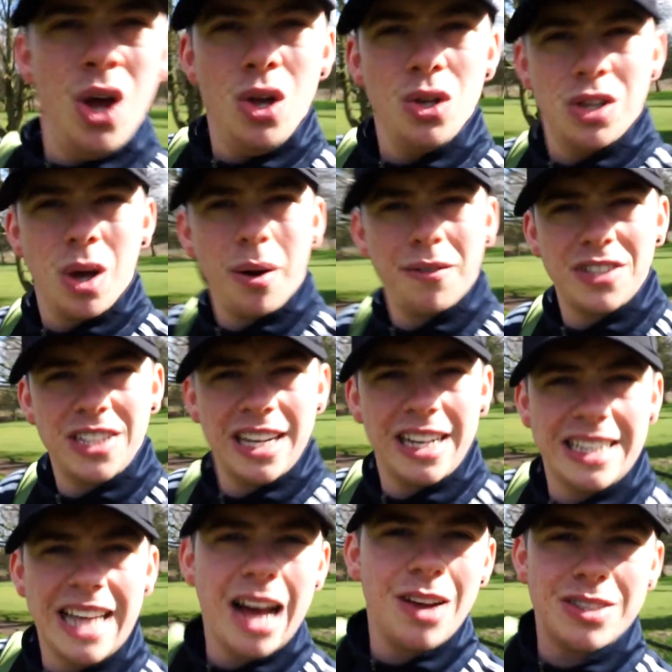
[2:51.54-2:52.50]
So obviously
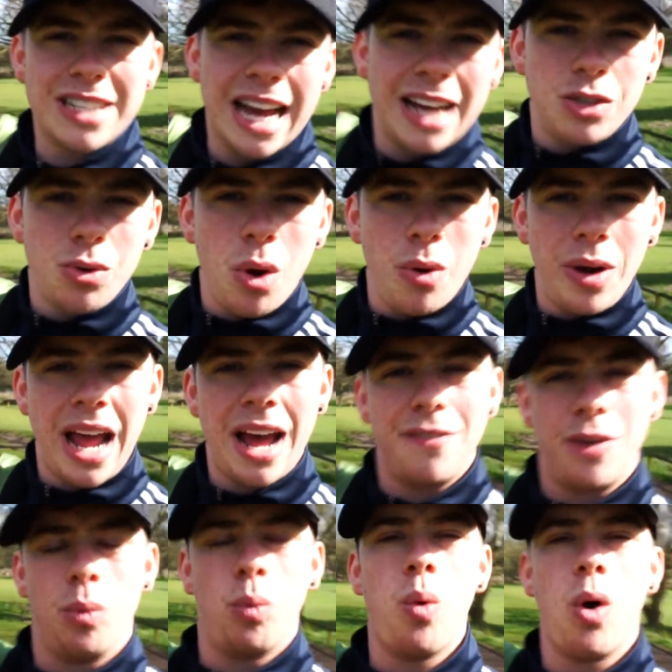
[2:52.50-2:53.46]
the downside to only
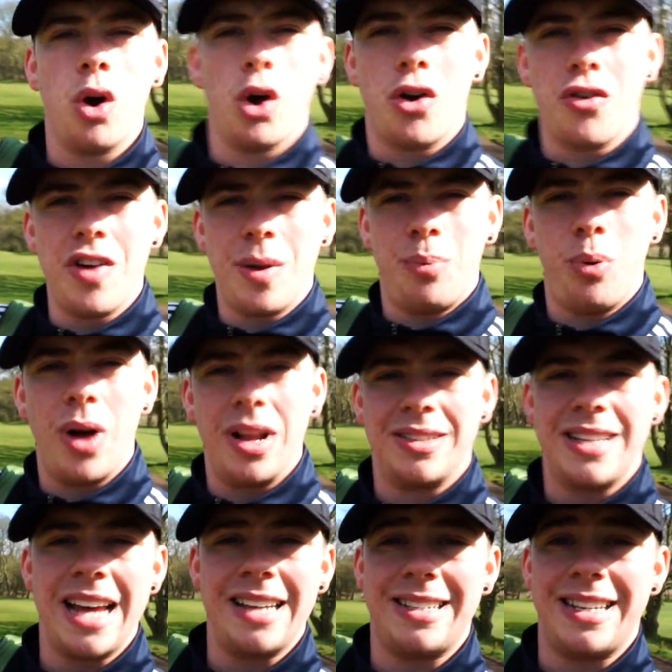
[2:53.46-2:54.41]
having one grip while
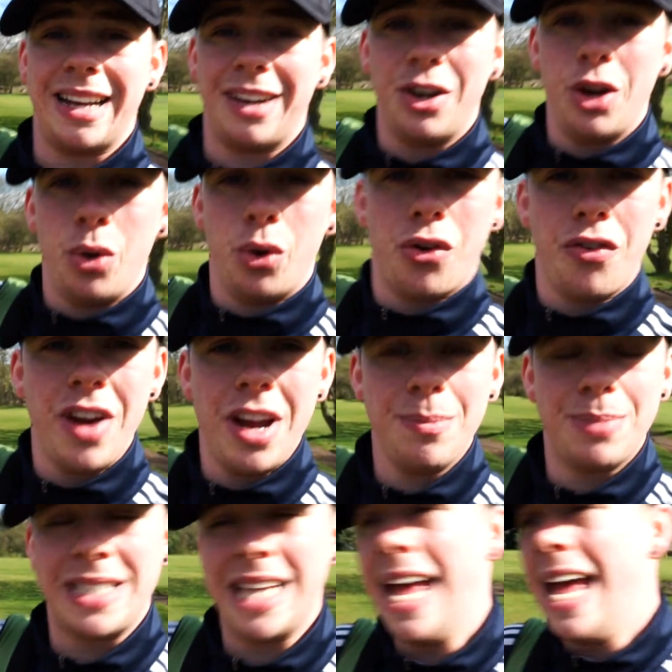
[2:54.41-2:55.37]
testing new
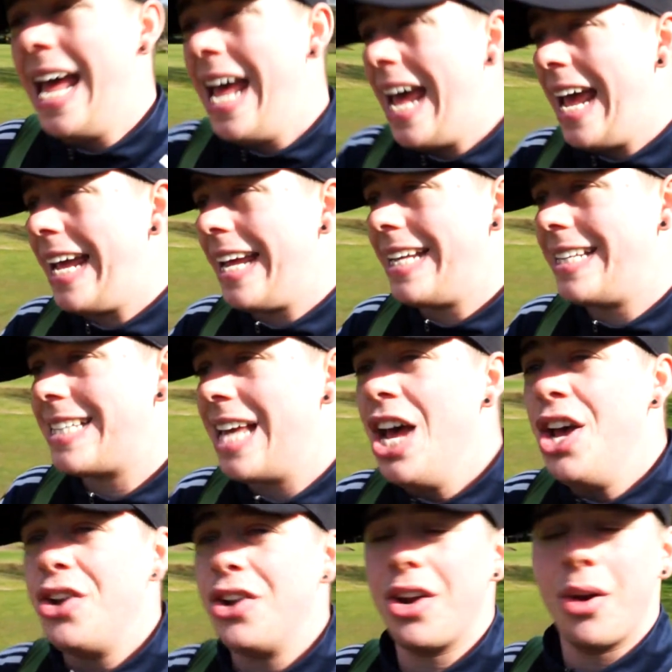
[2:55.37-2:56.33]
grips is
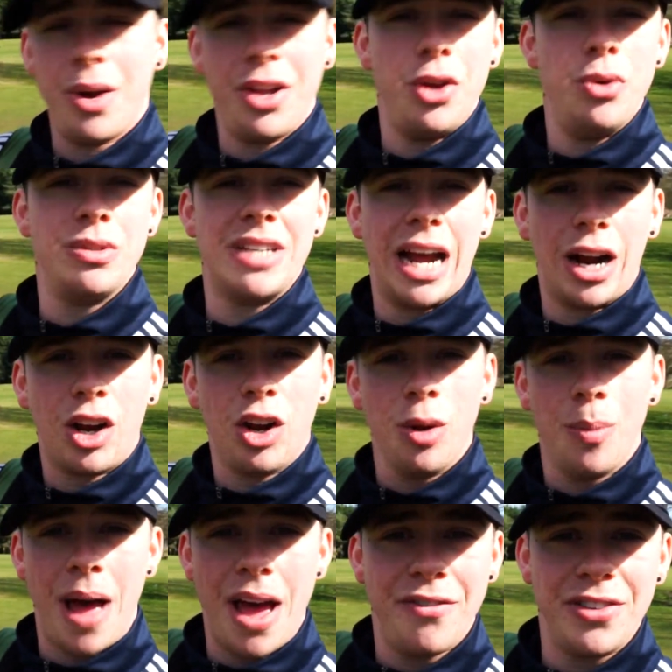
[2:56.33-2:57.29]
you don't use that
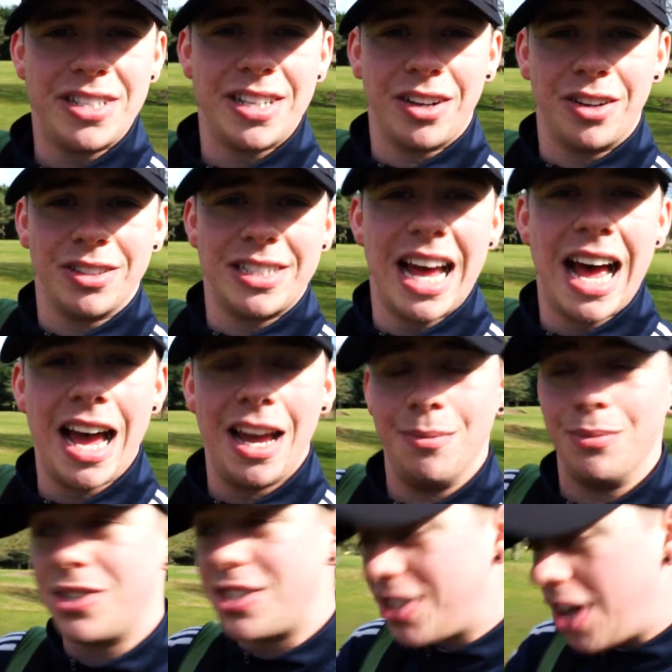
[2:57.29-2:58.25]
club every single
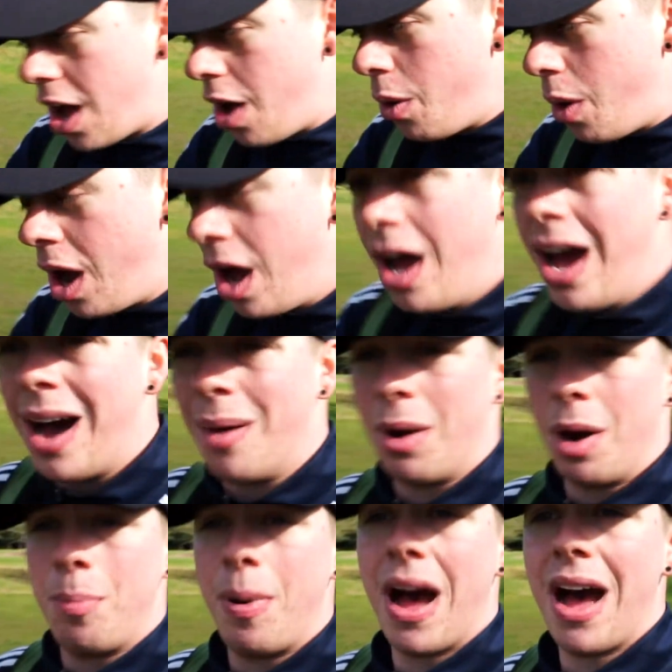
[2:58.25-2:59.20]
time. So I'm
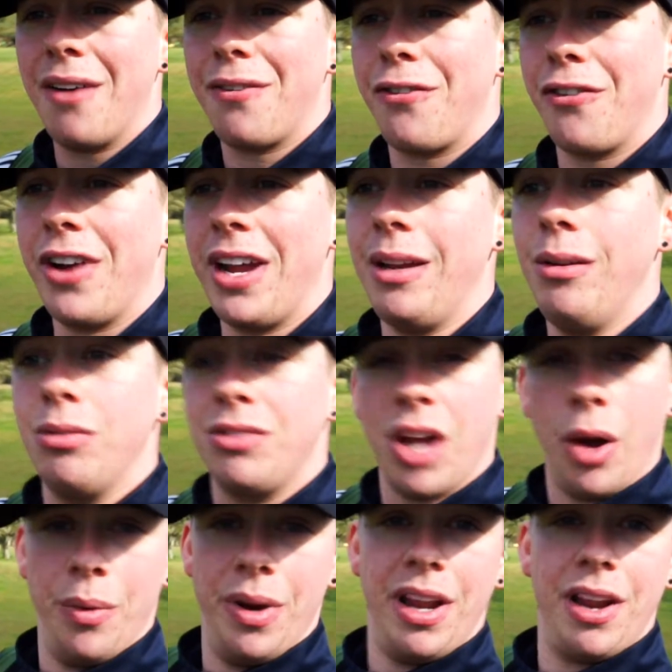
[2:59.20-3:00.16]
on a par 3,
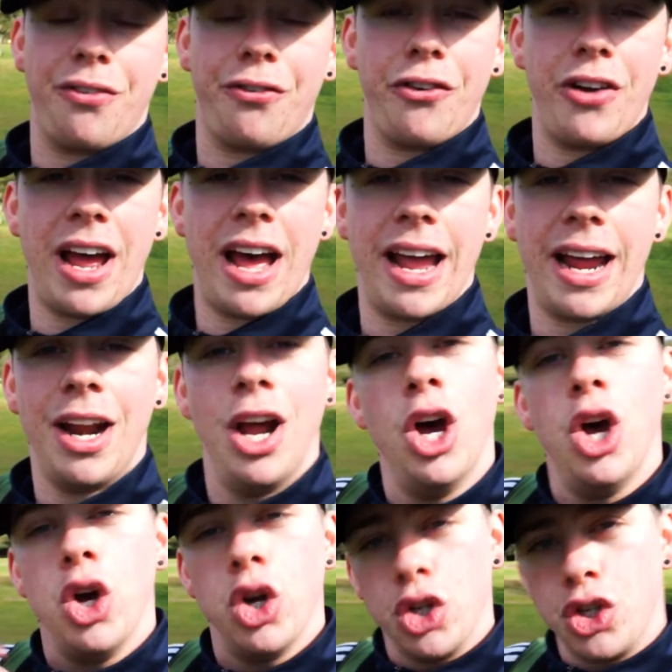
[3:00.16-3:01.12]
don't need a 3-iron.
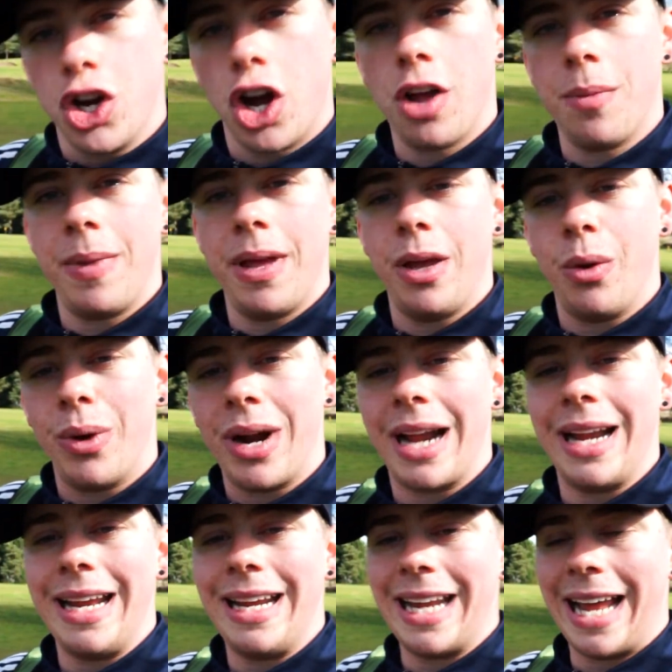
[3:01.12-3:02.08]
Join me when I
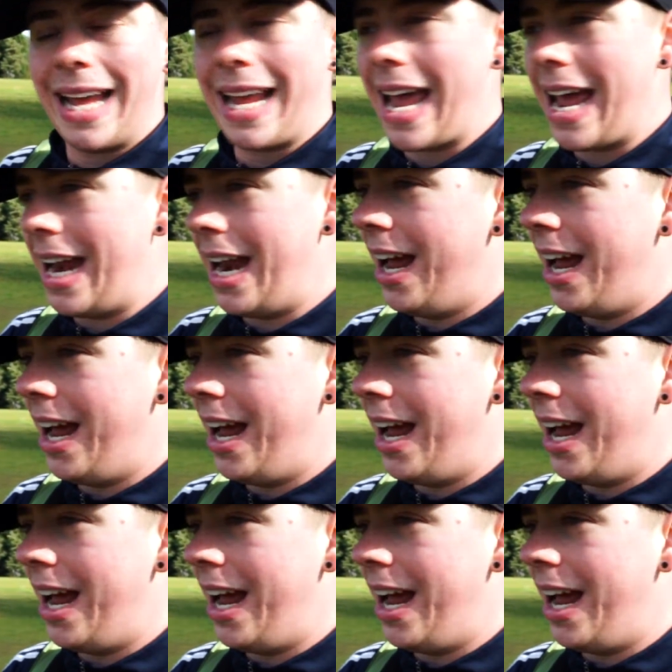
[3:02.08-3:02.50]
need it again.